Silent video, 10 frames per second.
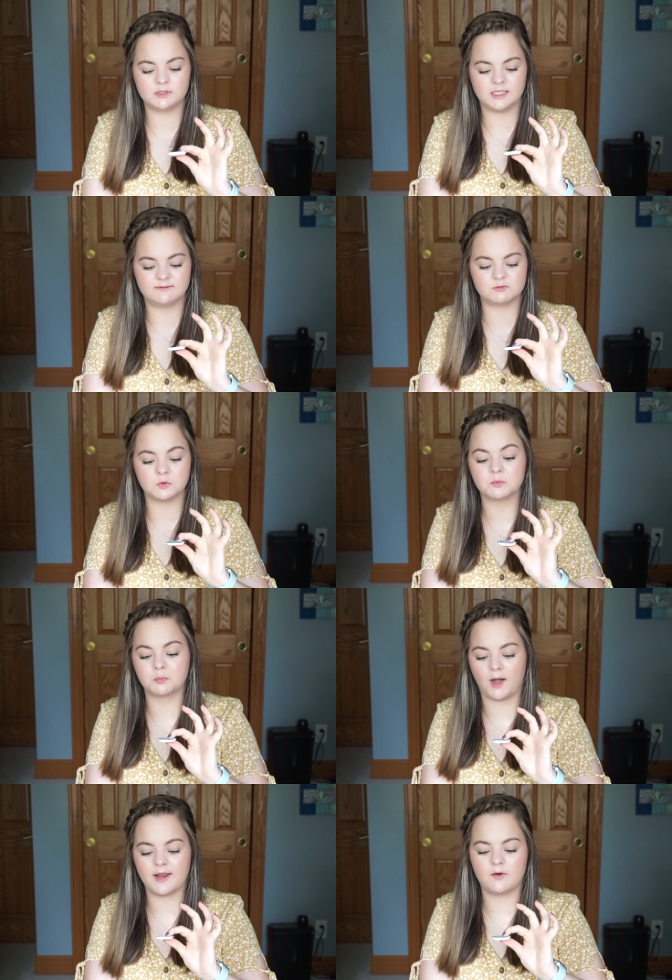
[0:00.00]
leaves with
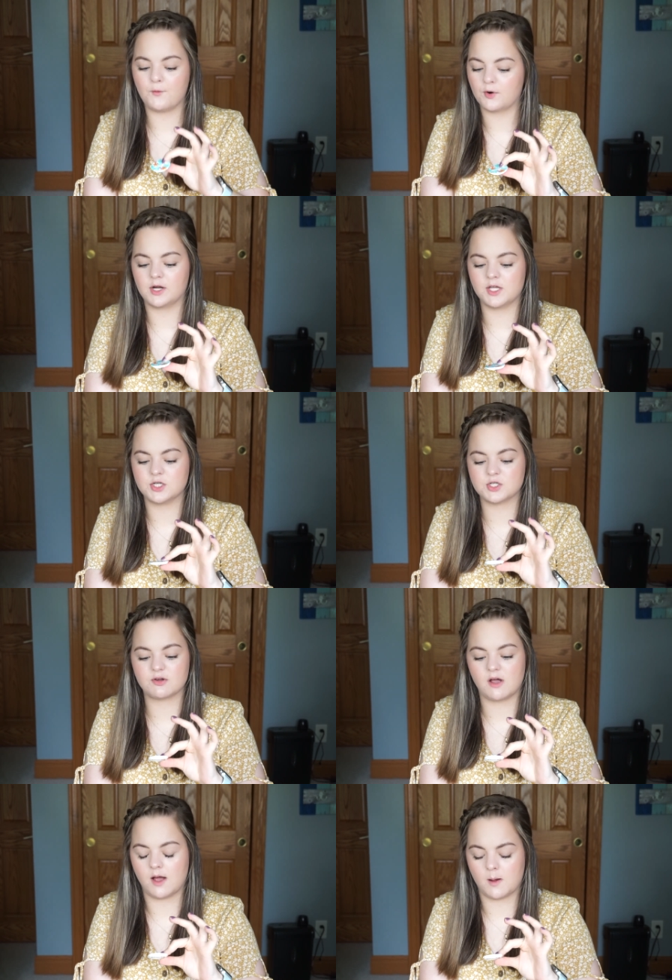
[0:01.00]
bright orange
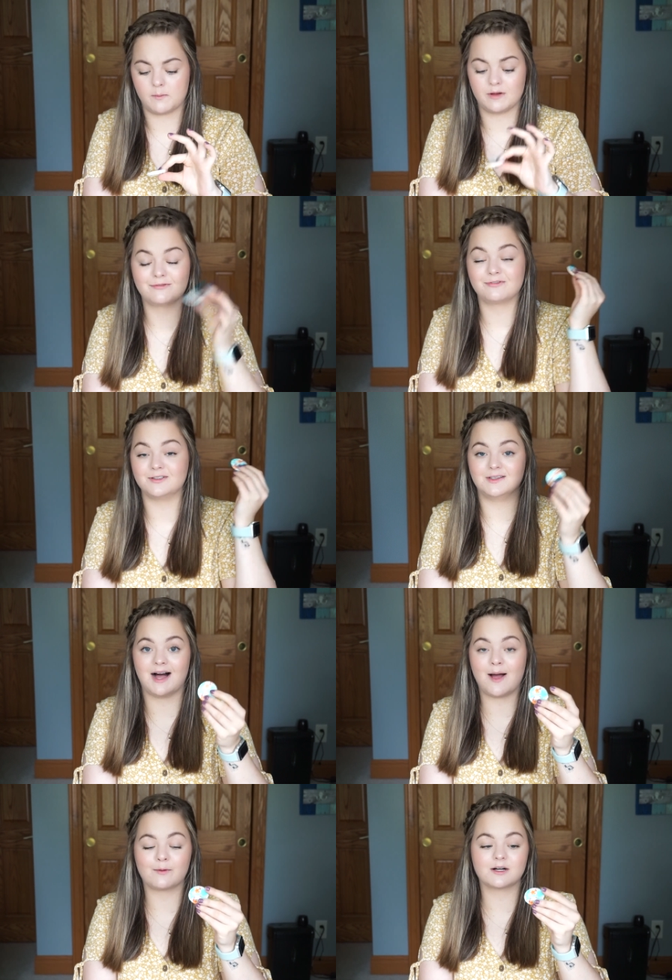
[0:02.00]

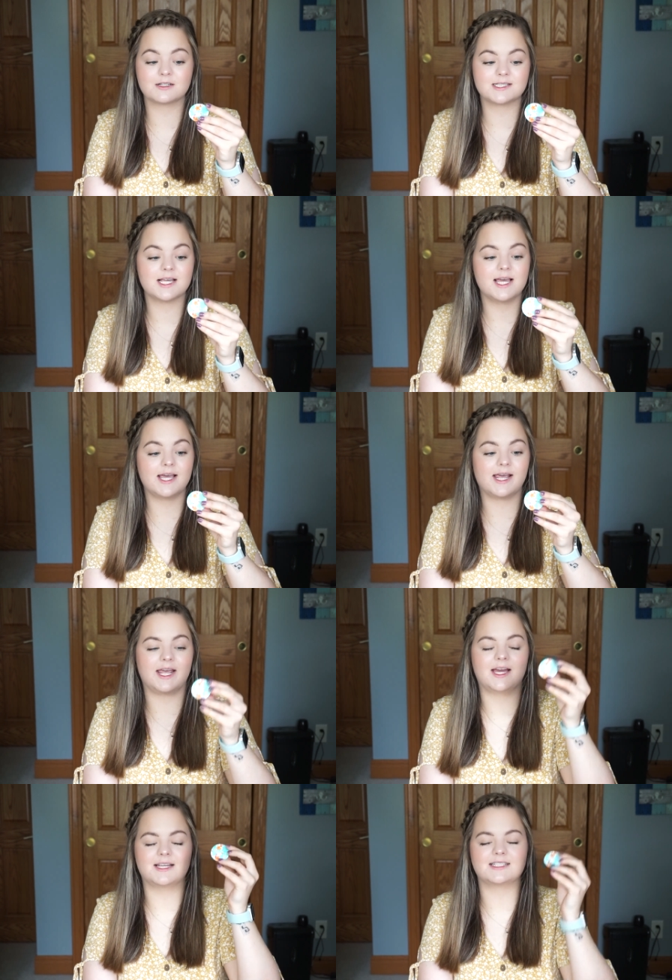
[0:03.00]
flowers,
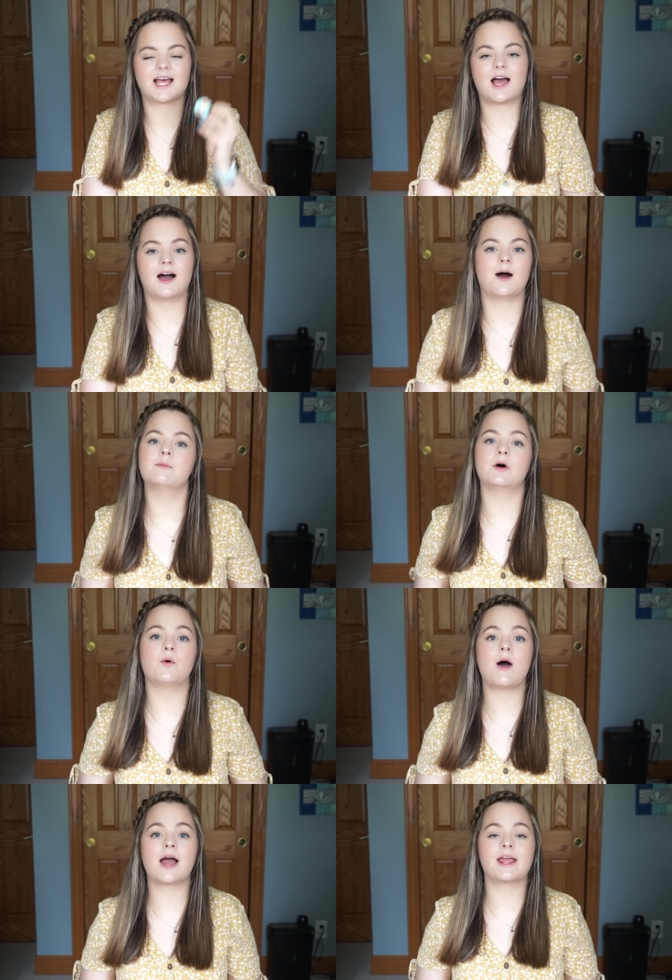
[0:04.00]
and
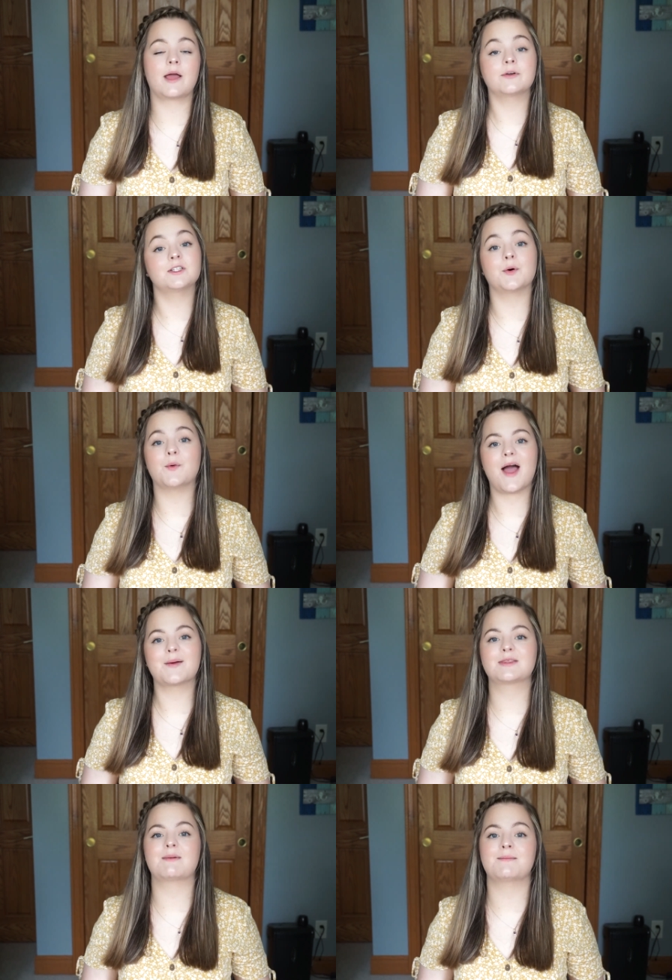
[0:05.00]
I went to Hawaii
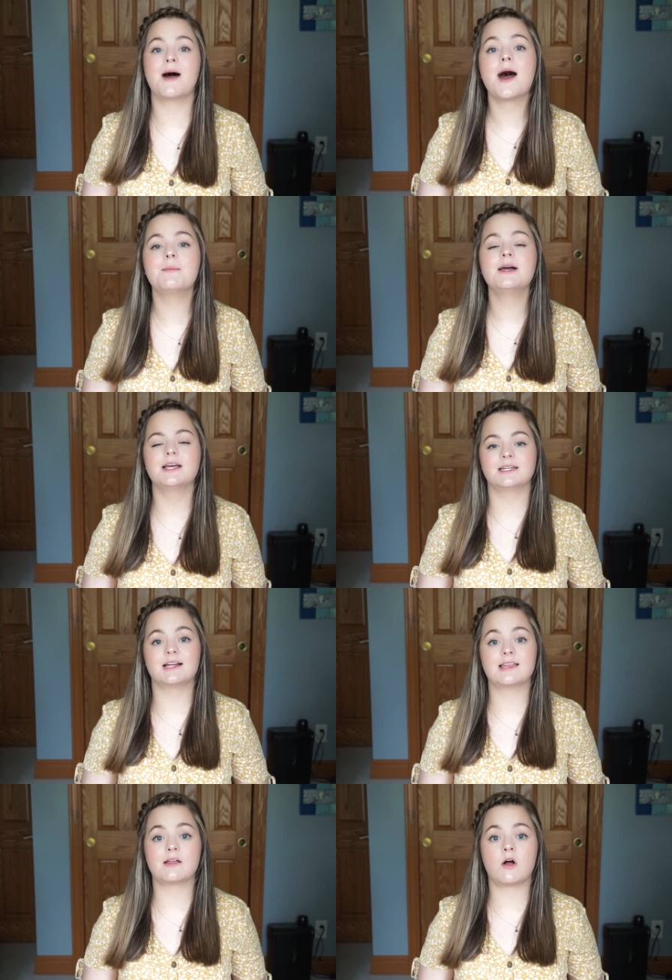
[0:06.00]
with my mom
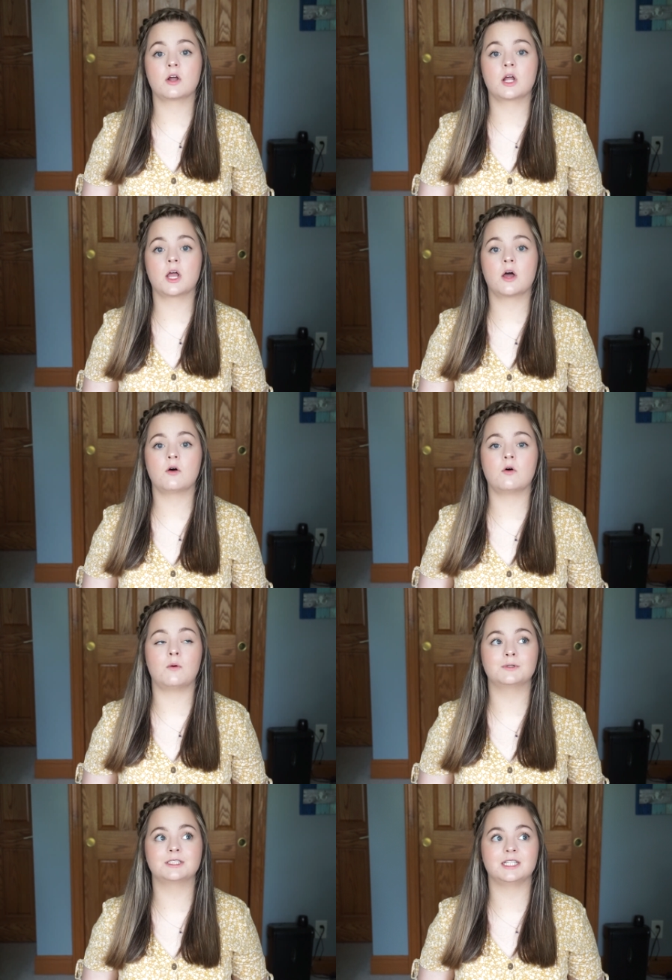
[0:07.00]
not that long ago,
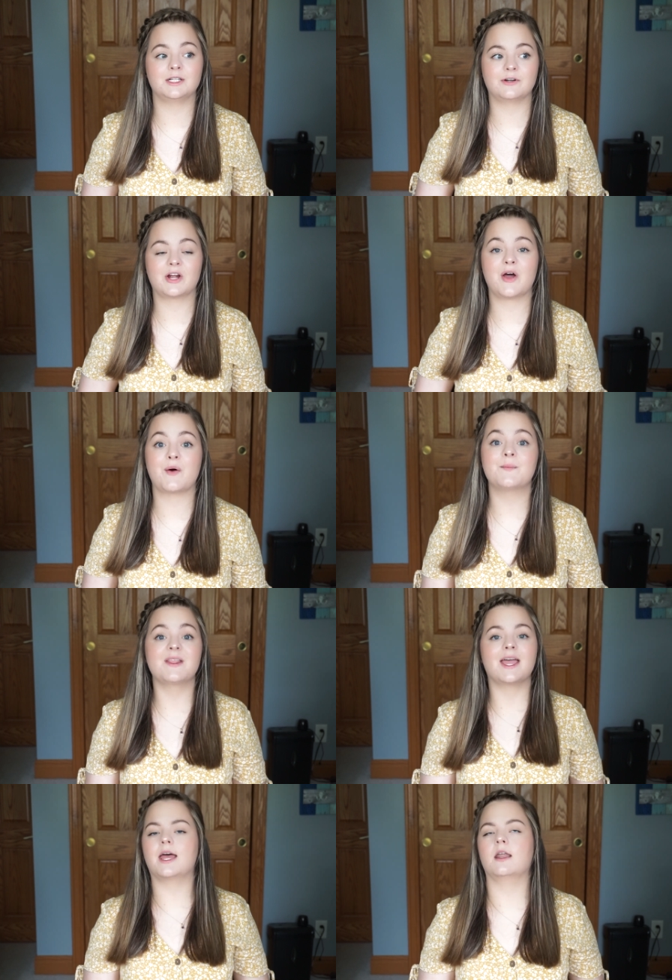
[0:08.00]
almost a year ago,
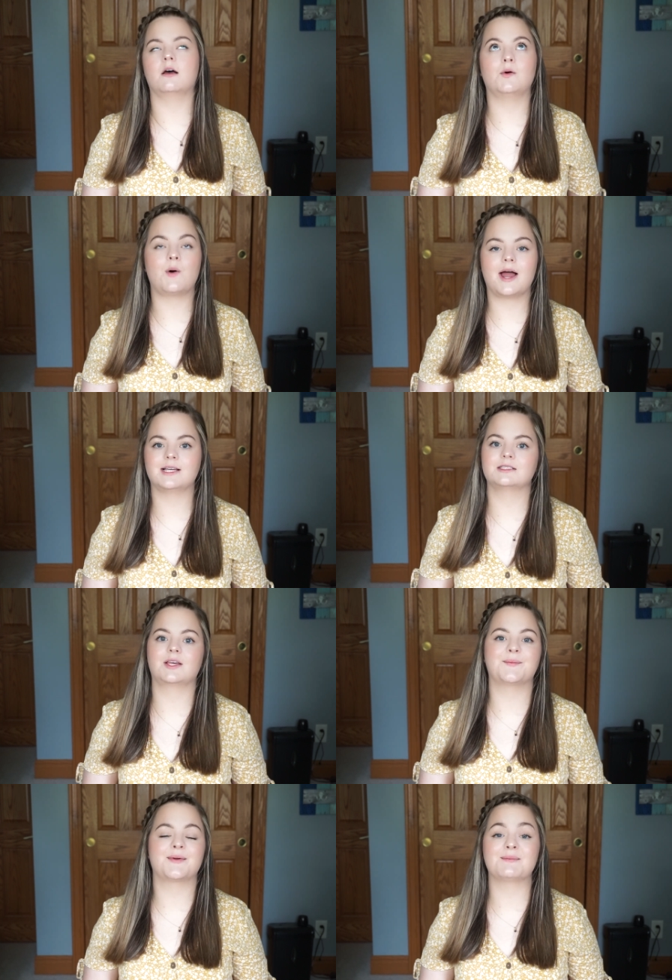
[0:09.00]
and Hawaii is
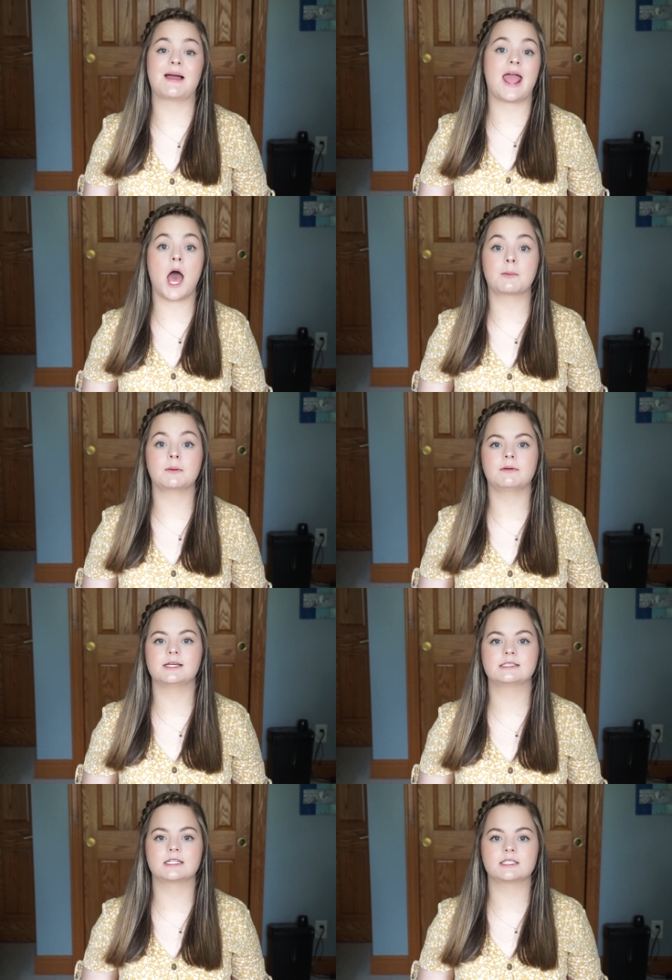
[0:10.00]
like one of my happy
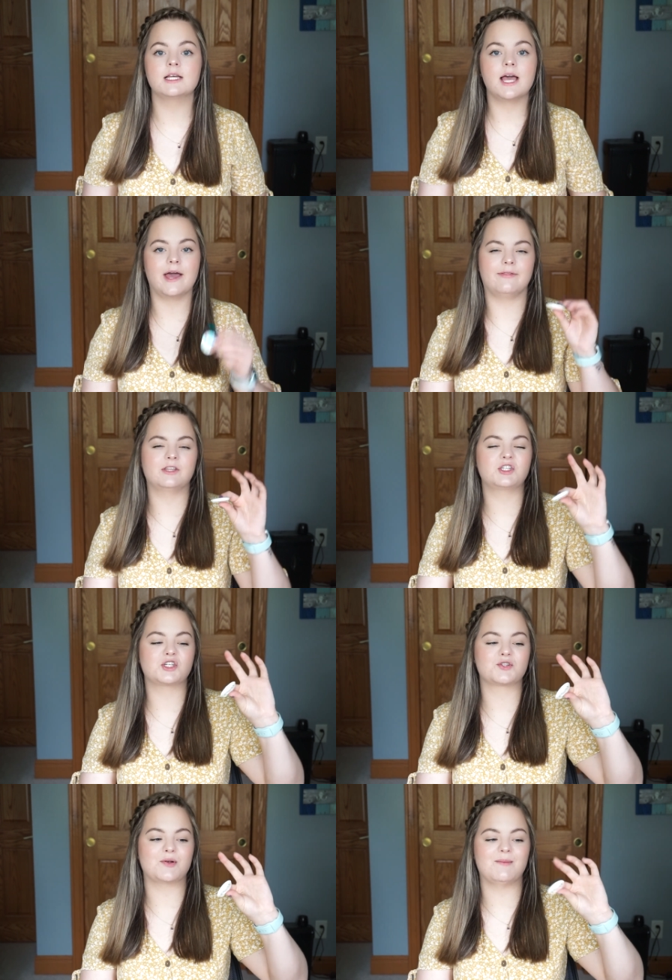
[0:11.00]
places, and this
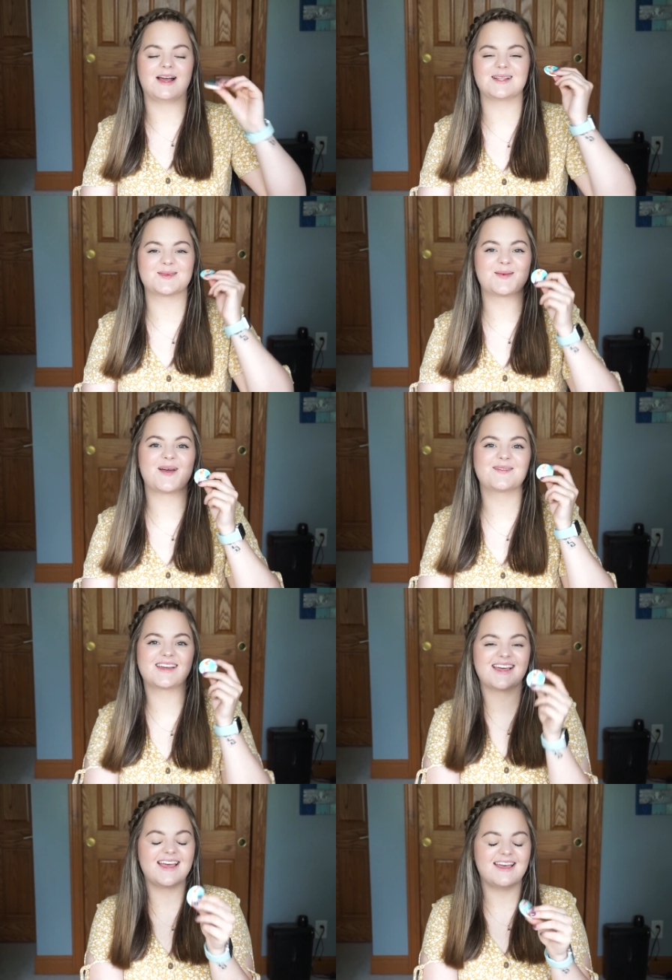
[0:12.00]
just reminds me of it,